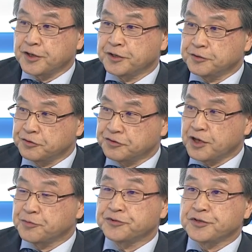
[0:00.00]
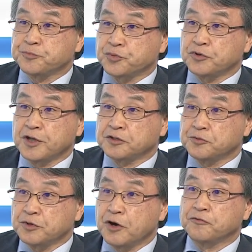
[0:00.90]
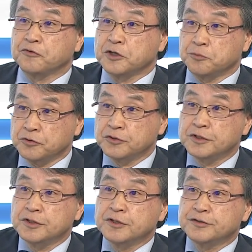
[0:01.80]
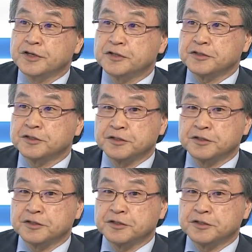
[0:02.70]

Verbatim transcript: the service and product affordable. Then